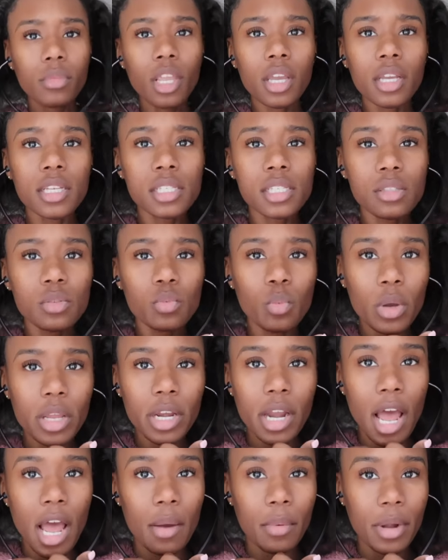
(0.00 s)
is
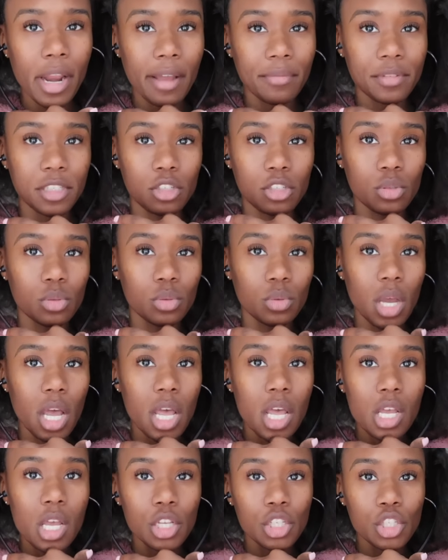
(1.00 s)
when I would have to
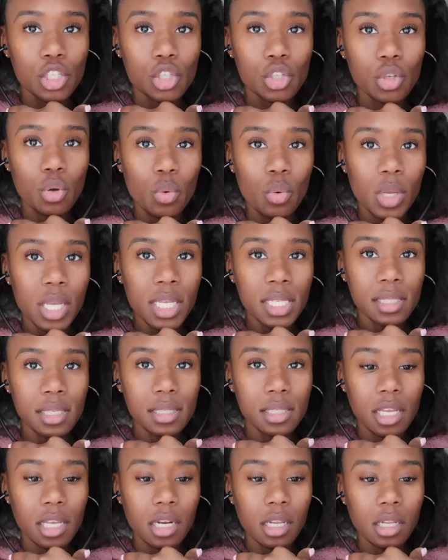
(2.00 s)
squeeze
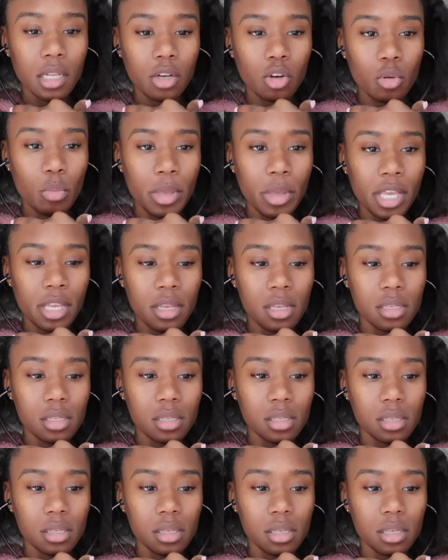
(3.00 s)
this in a little bit
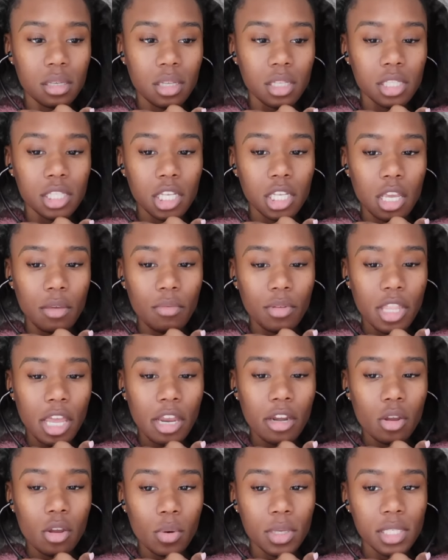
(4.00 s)
to give it that
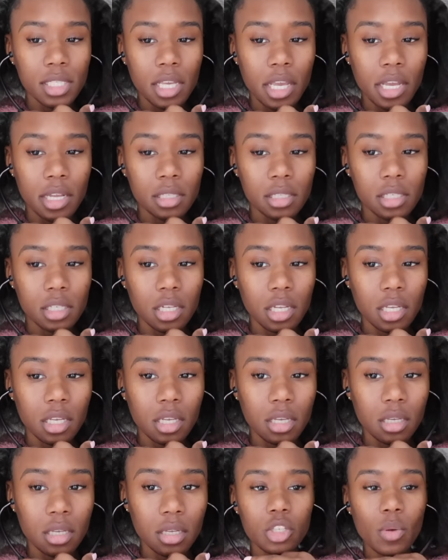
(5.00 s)
noise
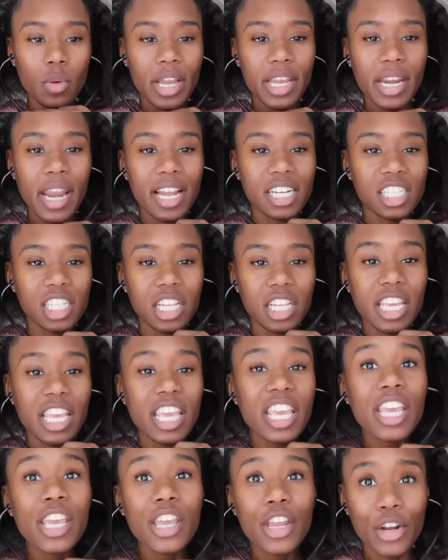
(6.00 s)
canceling so I can actually
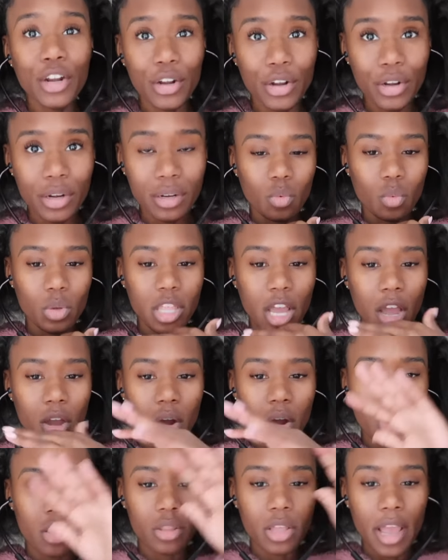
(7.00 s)
hear without
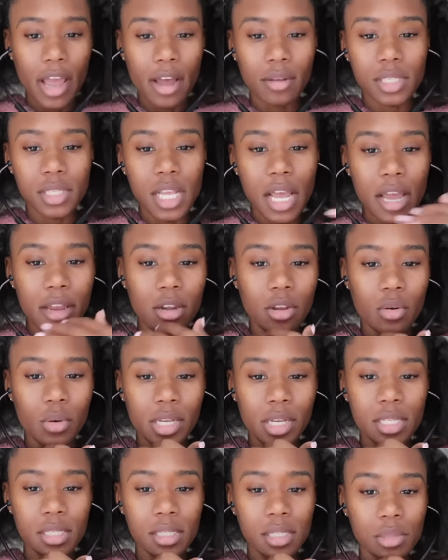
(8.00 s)
all the outside
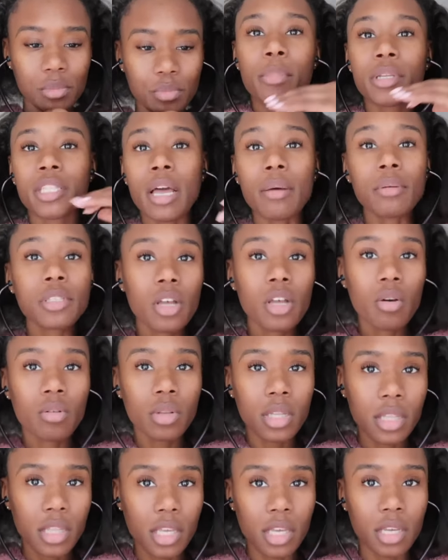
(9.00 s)
noise. But that was the
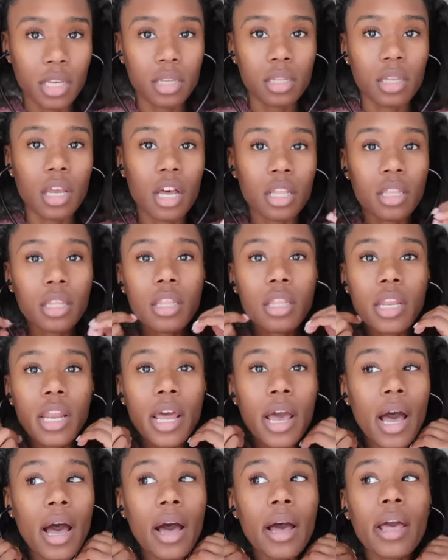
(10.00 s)
only thing. Other than
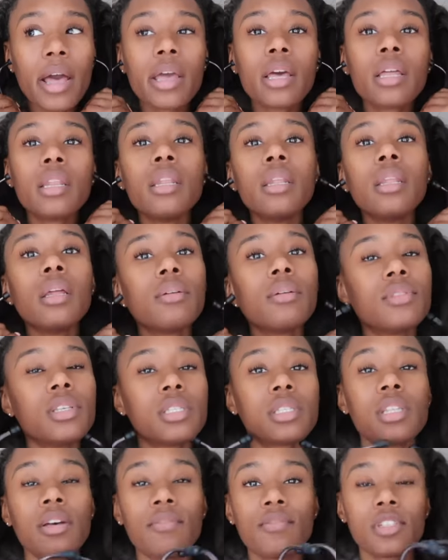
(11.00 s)
that, I love the
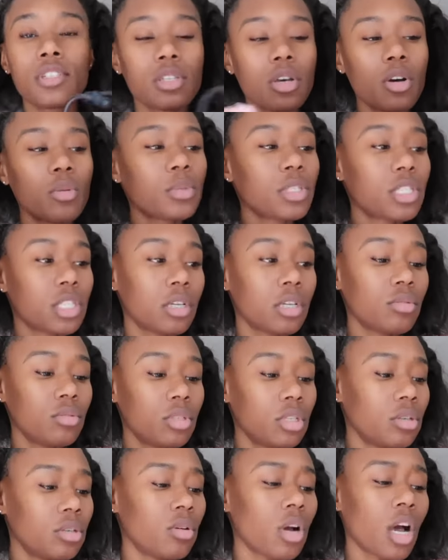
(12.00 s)
stethoscope, still
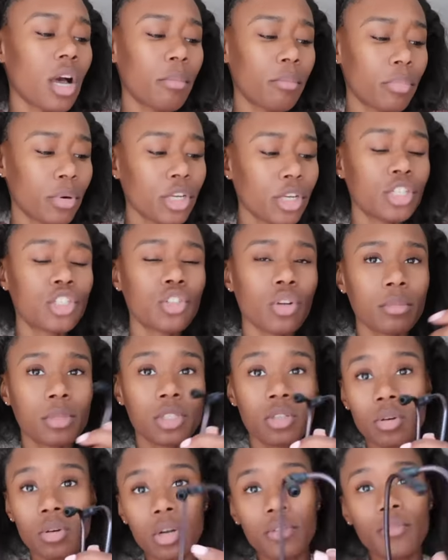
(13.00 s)
do. I'm pretty sure I'm
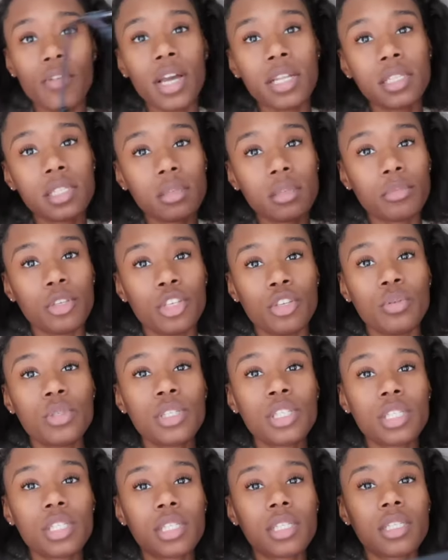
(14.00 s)
still gonna find some
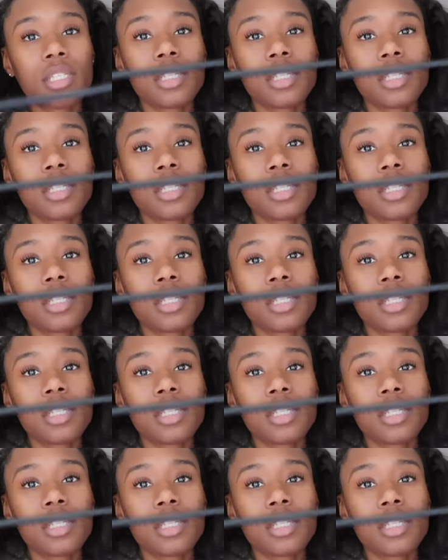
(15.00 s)
use